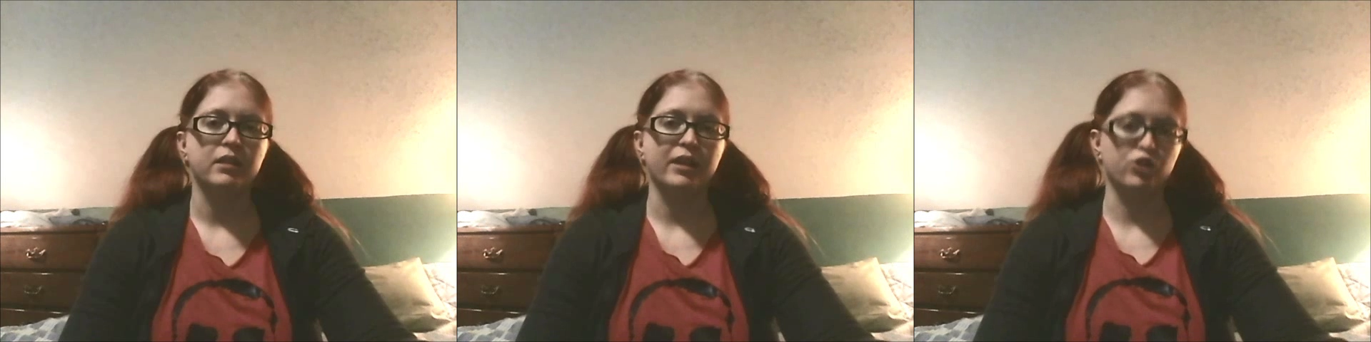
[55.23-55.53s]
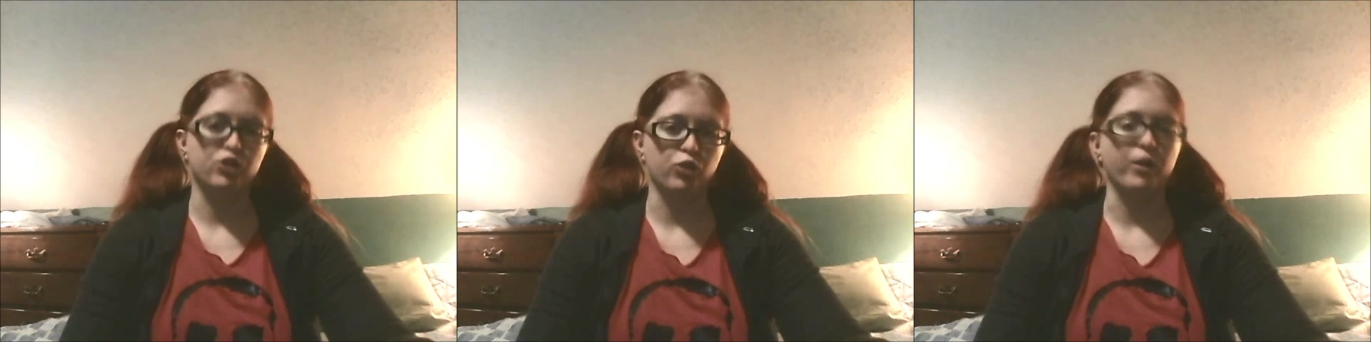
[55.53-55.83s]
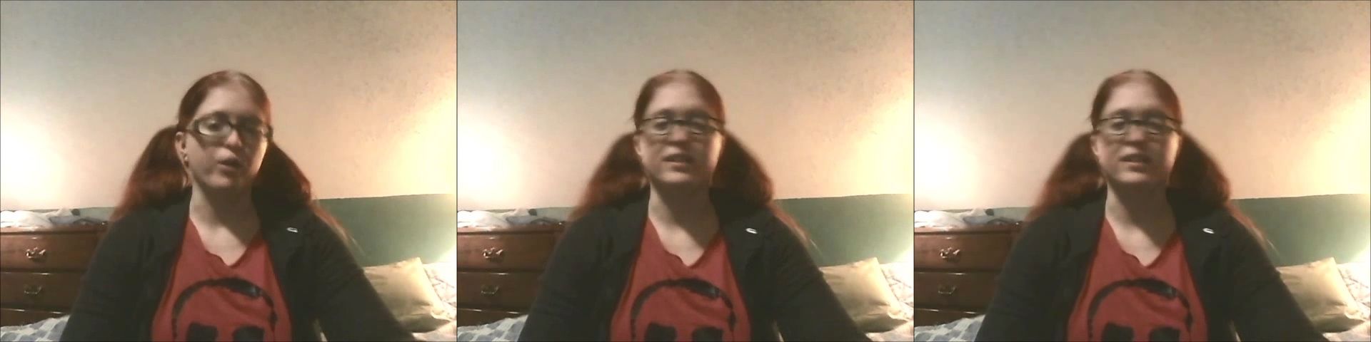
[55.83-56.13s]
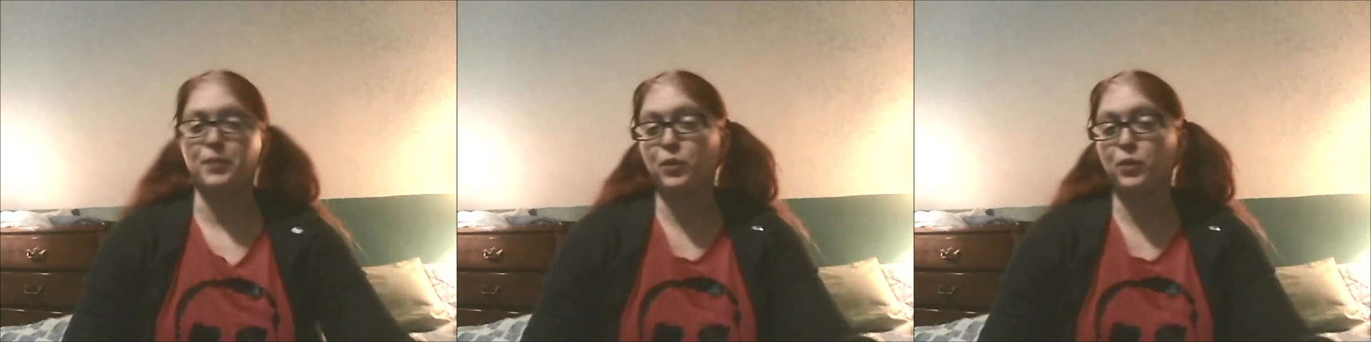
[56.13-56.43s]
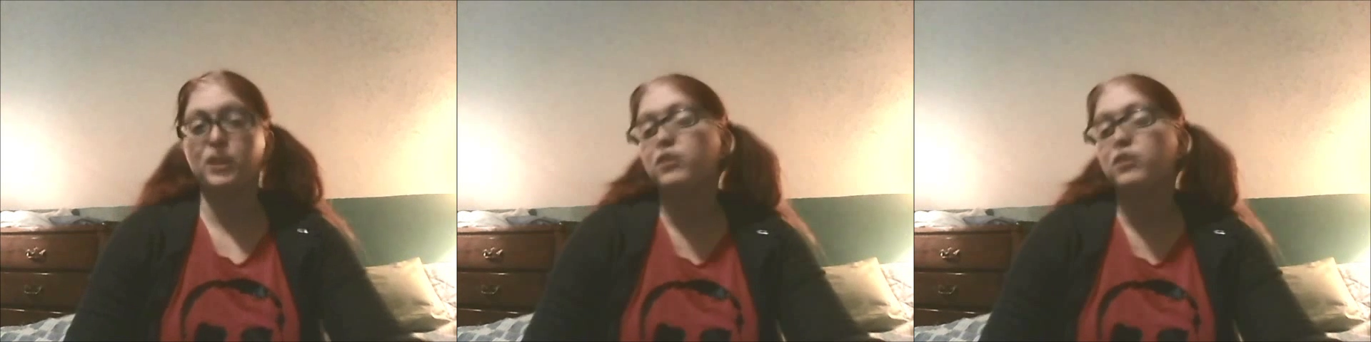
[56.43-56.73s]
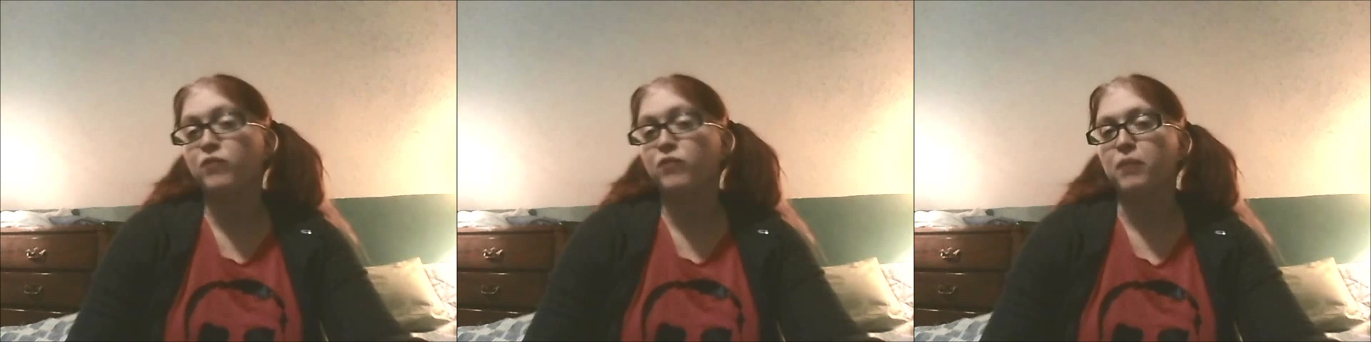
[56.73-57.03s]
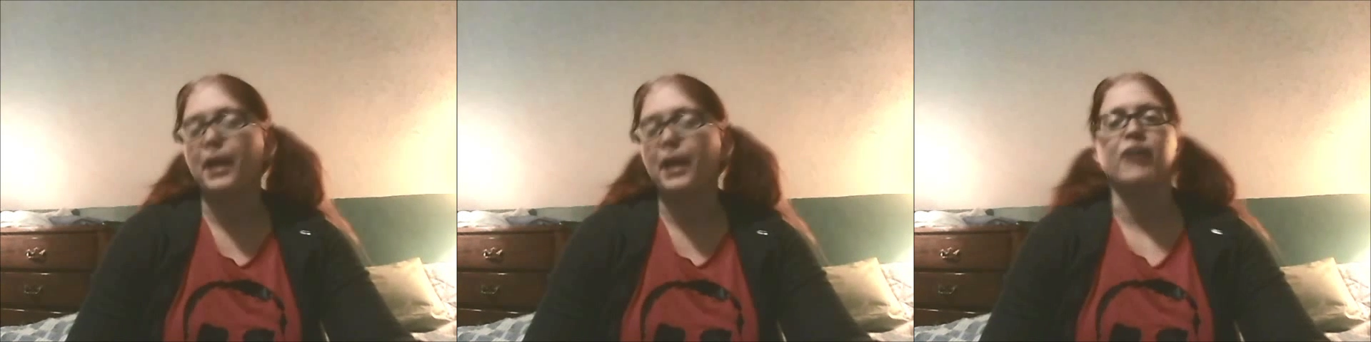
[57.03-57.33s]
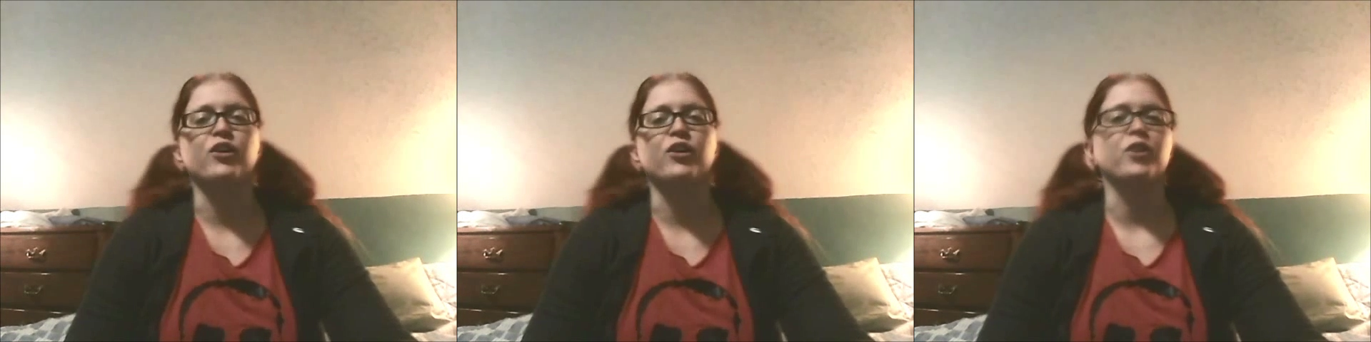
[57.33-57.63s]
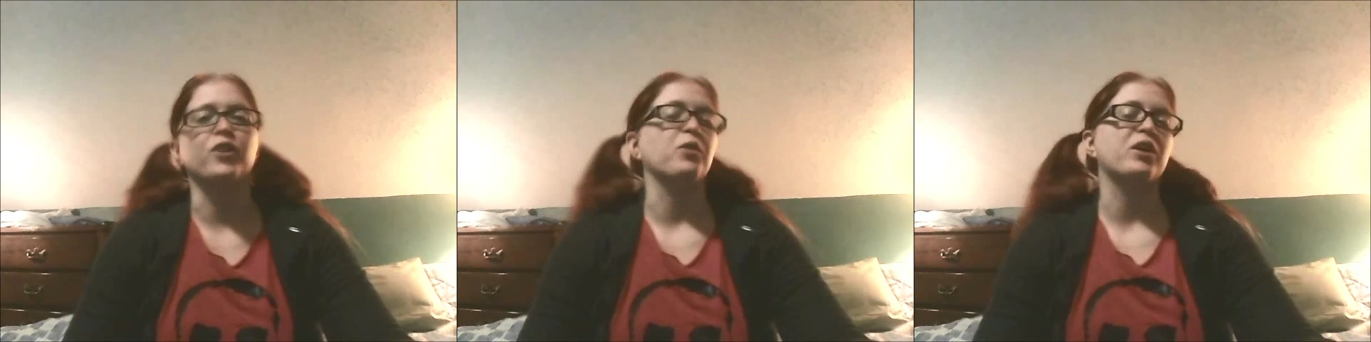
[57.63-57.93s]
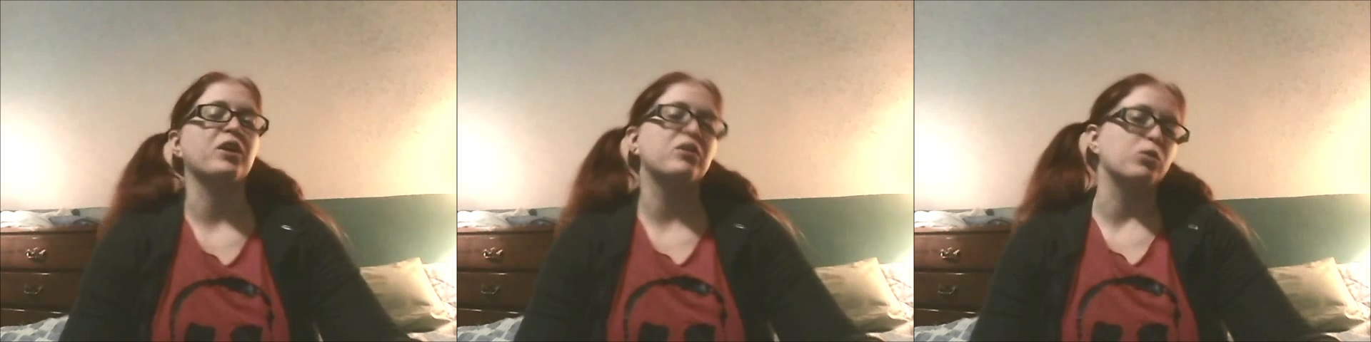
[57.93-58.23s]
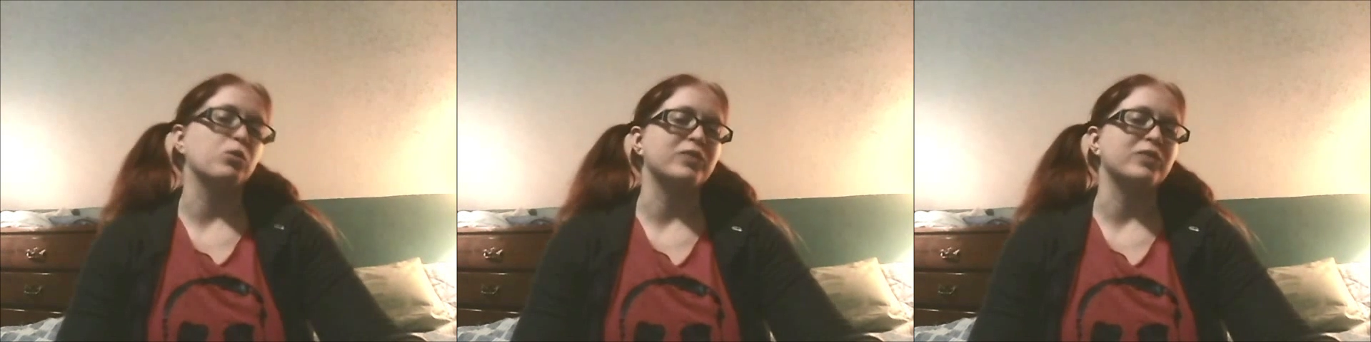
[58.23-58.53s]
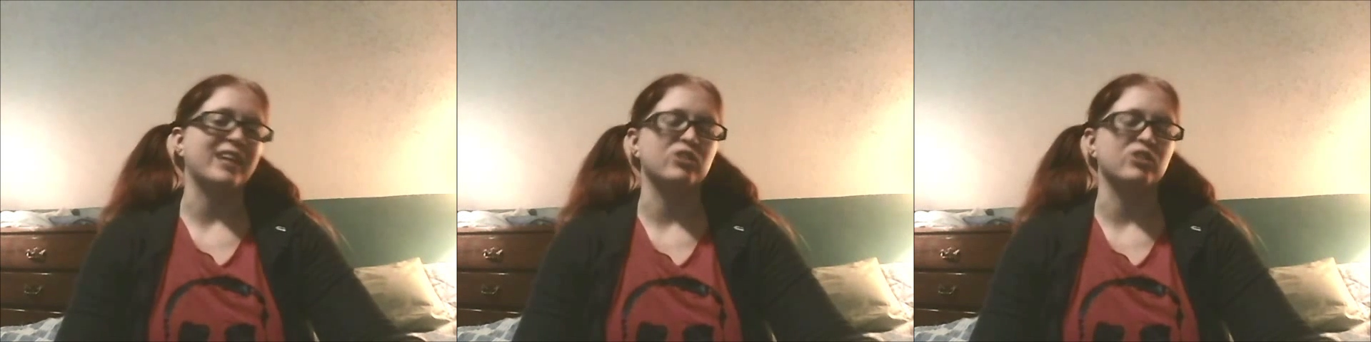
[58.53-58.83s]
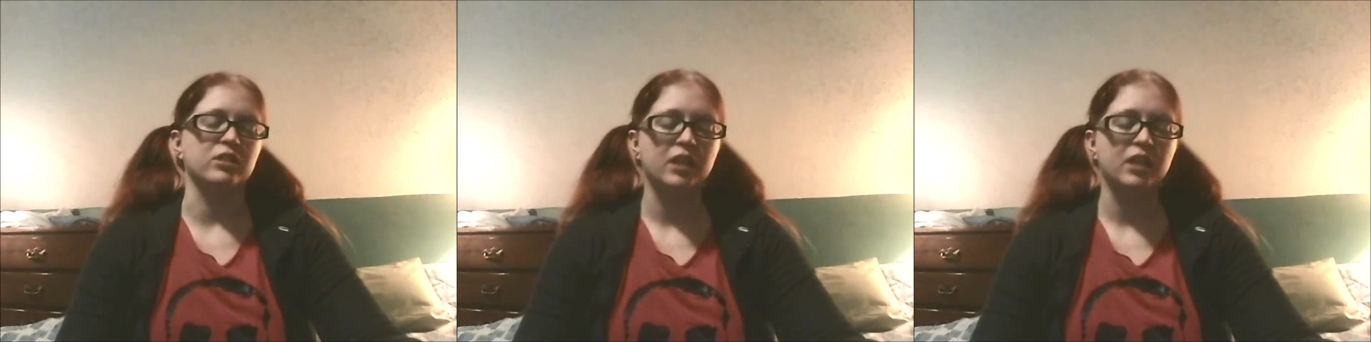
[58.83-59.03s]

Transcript: enjoy, something with a fun pattern or a cool texture.